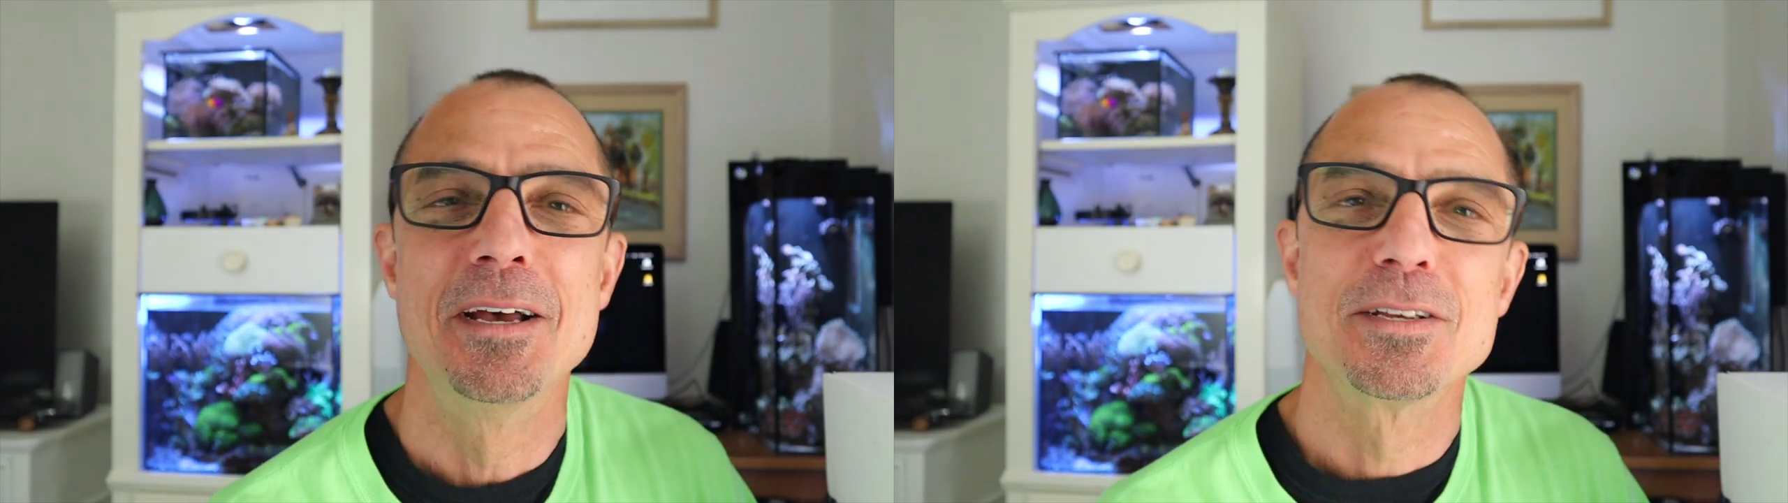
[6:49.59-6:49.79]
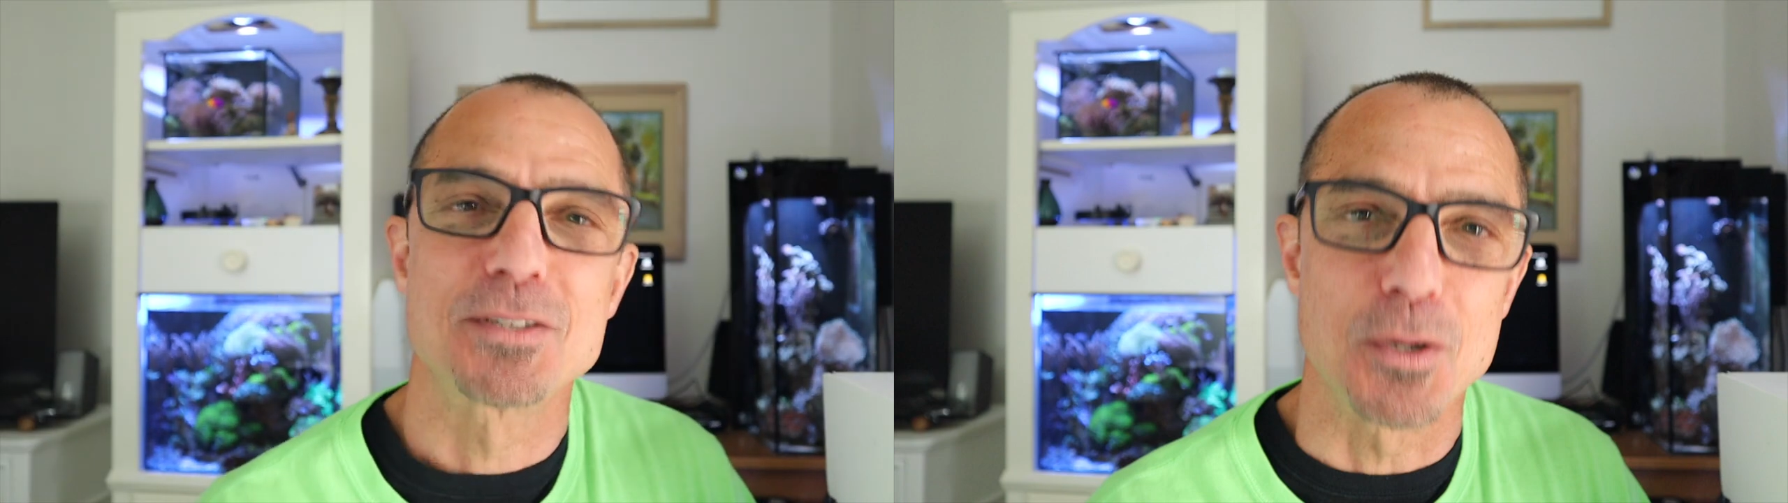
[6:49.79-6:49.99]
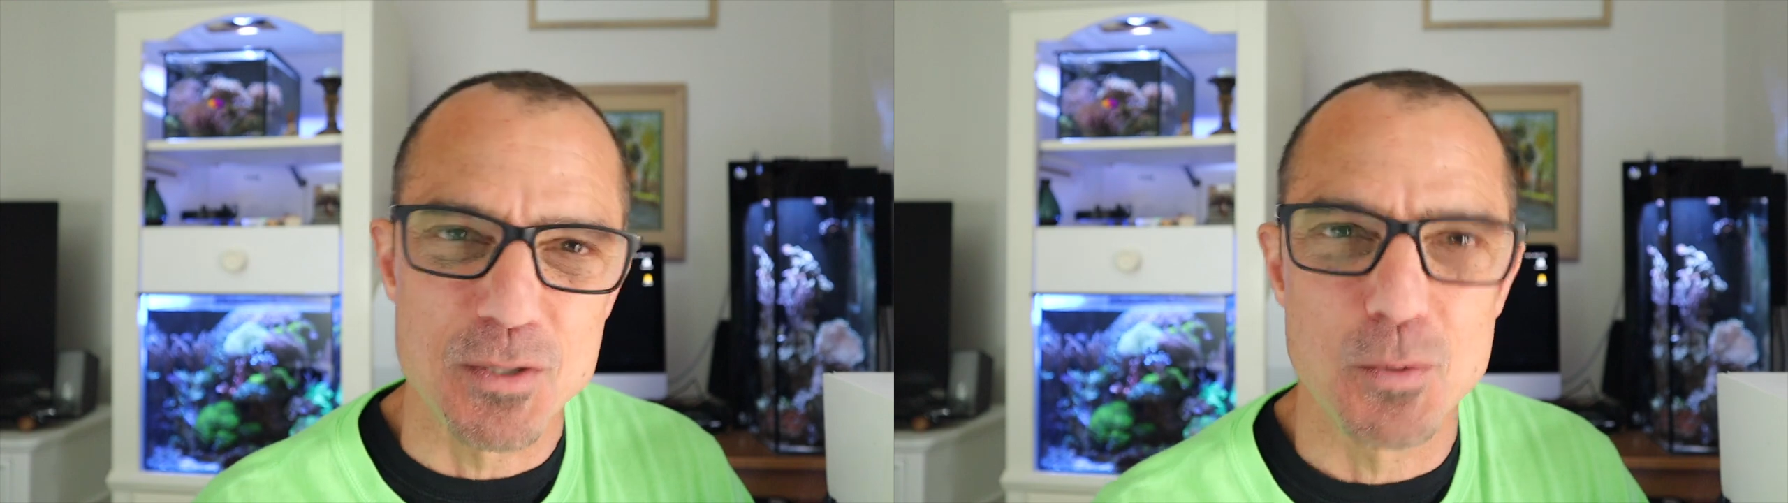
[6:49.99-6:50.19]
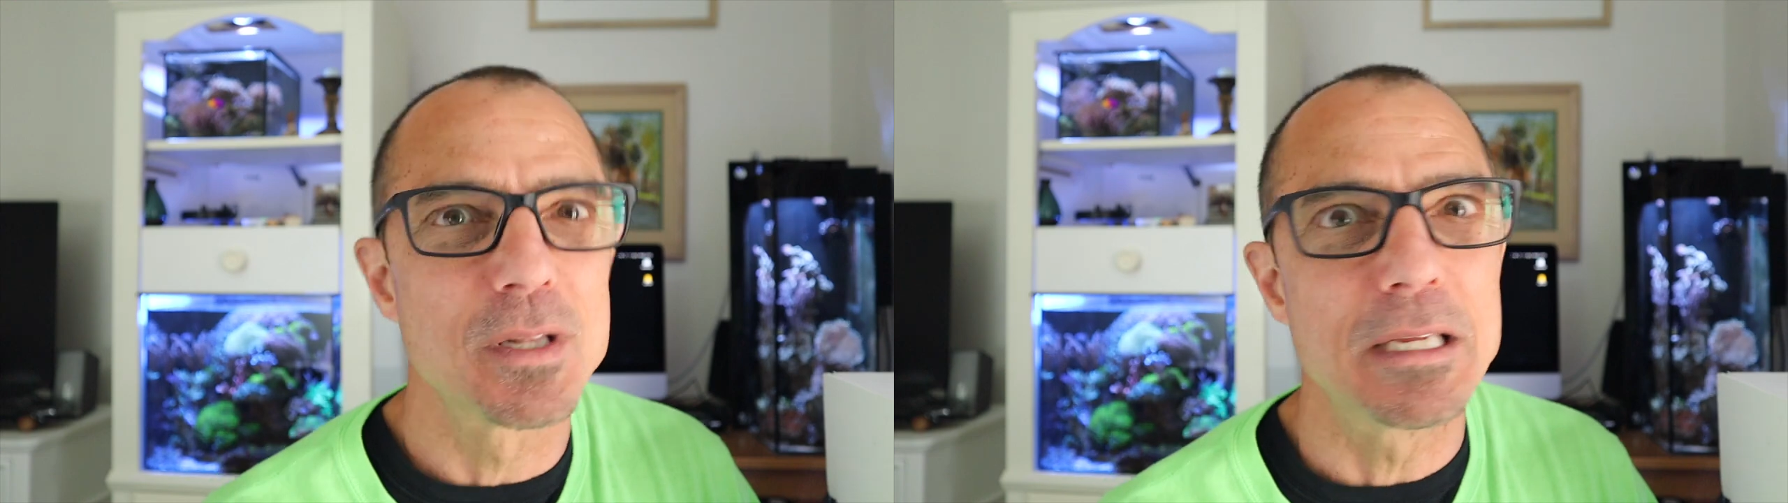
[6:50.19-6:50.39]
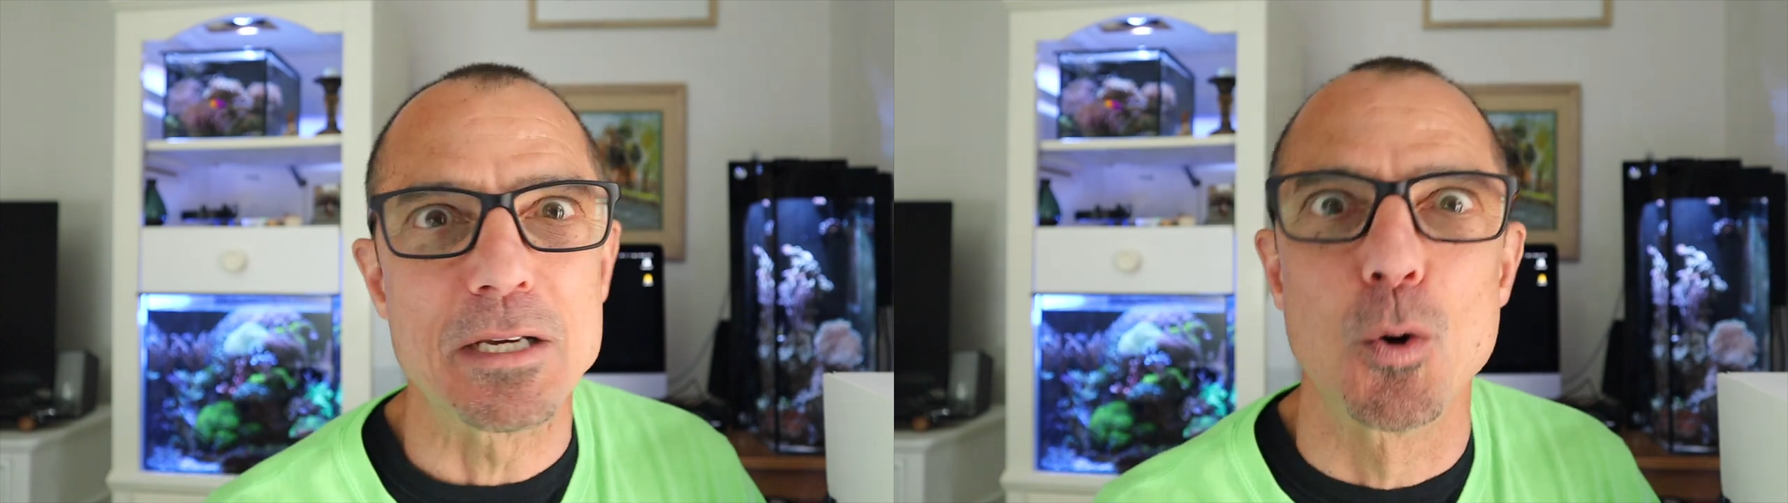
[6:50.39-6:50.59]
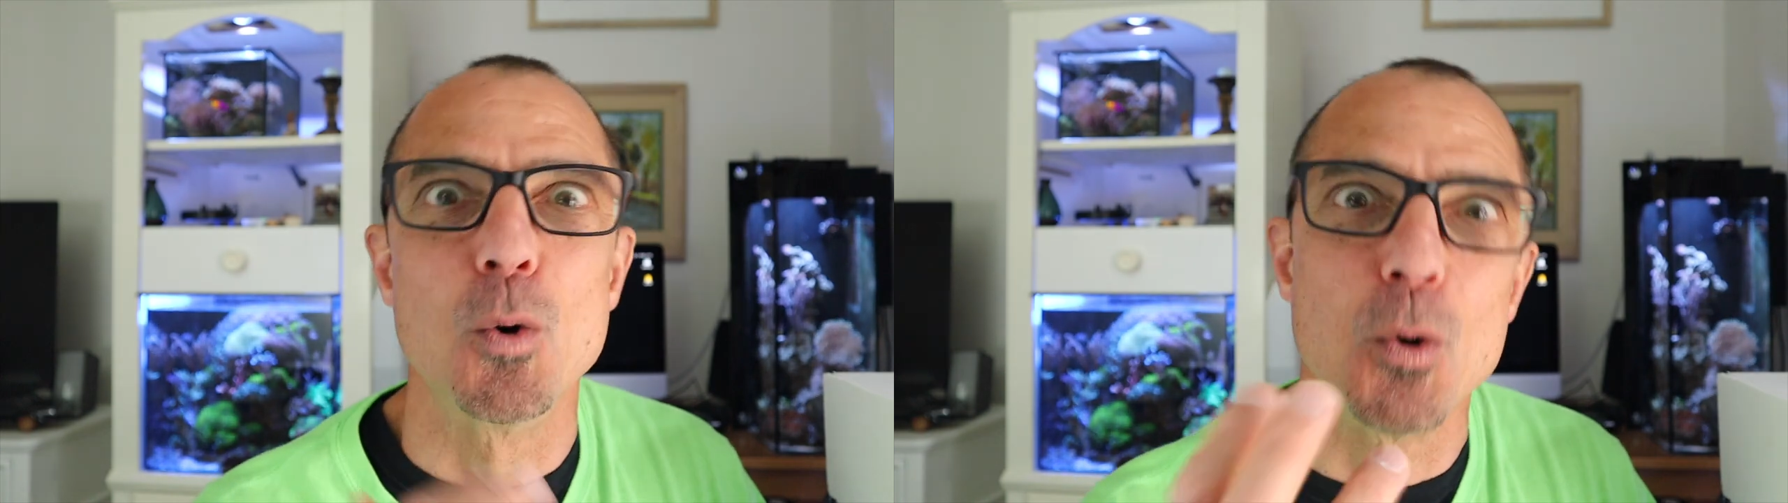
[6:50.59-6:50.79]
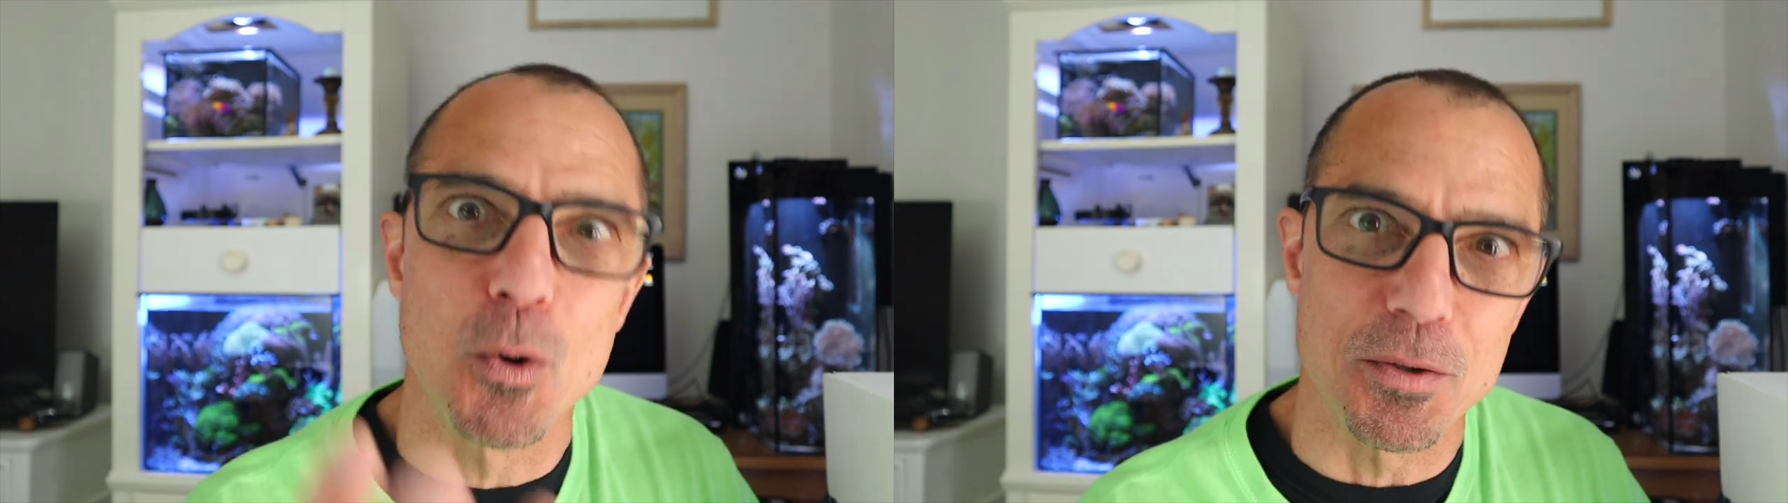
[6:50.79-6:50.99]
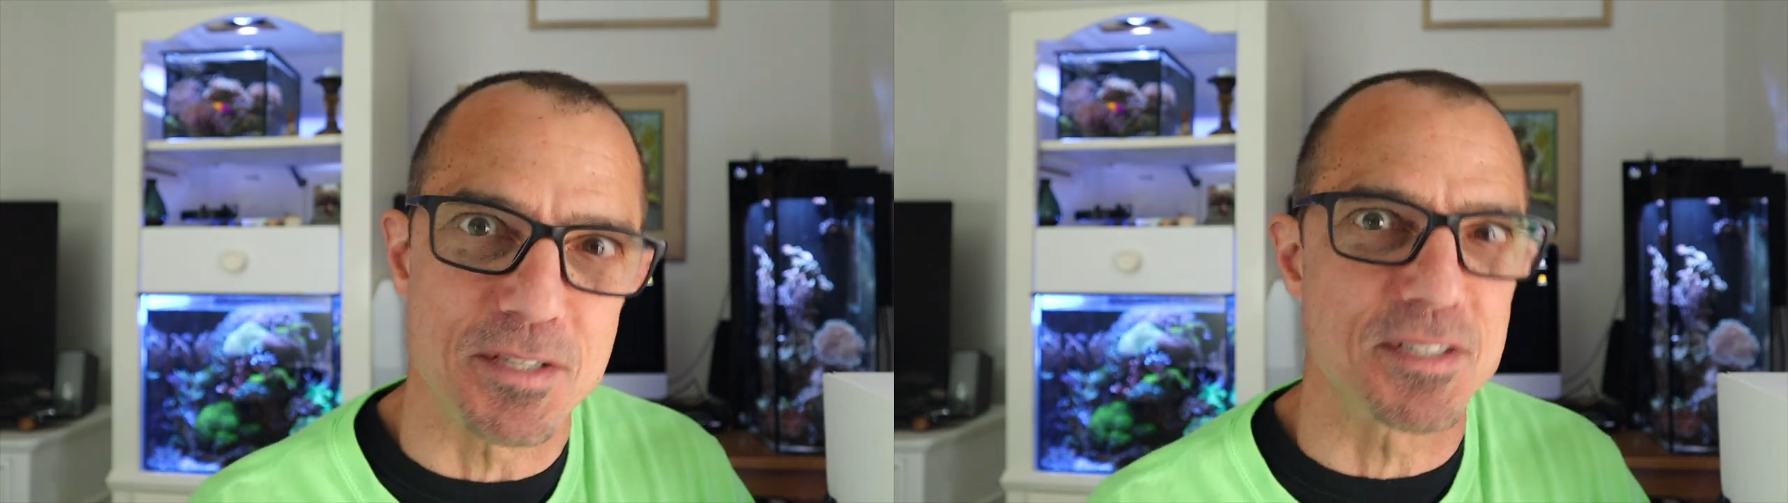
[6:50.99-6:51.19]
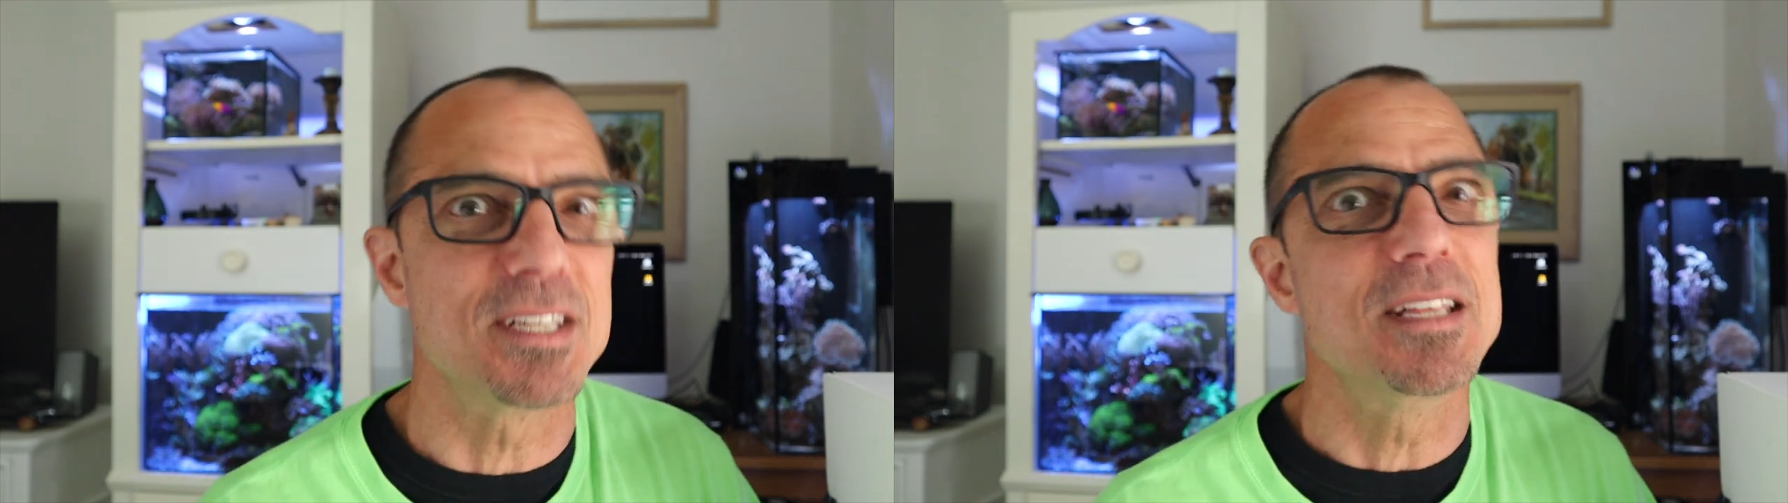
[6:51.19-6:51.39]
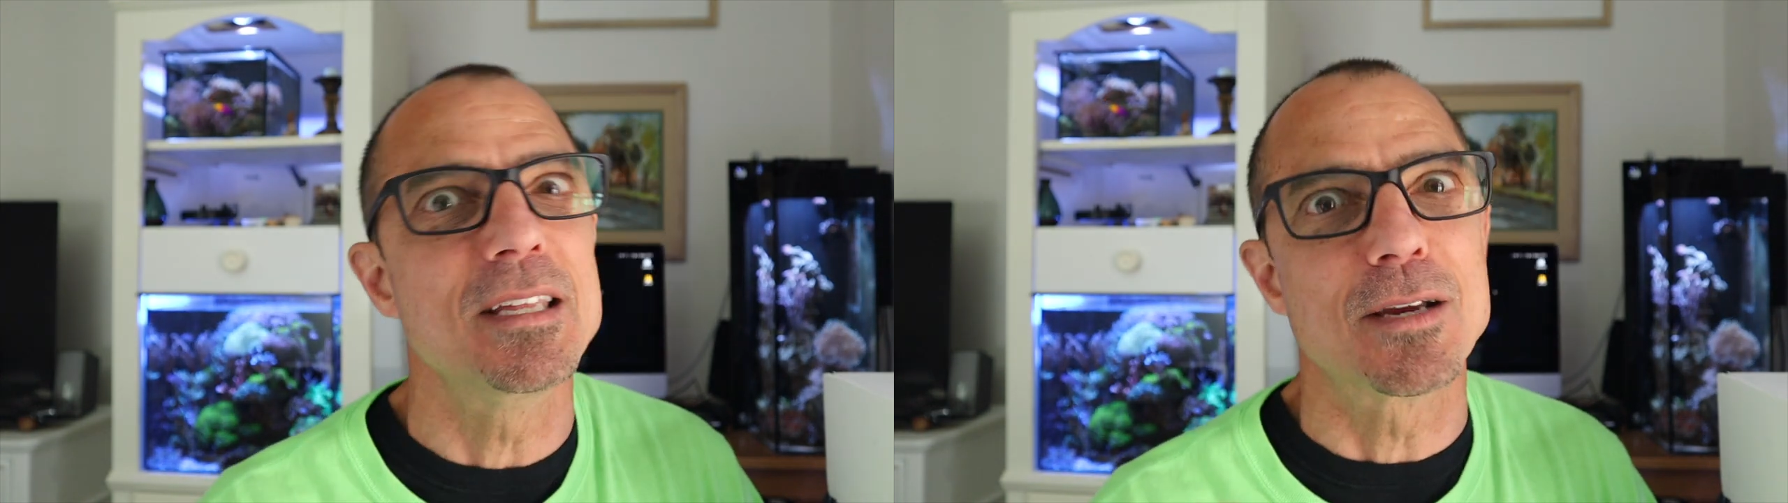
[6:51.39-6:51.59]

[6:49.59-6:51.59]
So it's really cool to see the